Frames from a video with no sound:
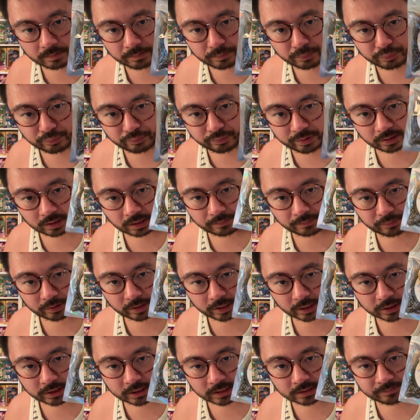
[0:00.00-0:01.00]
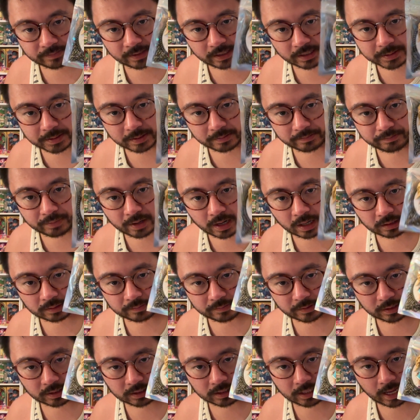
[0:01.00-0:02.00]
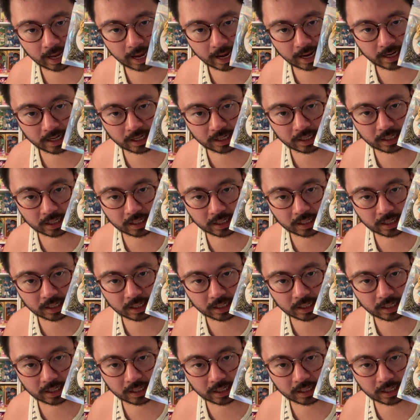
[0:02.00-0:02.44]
Really pretty. She's made from polymer clay.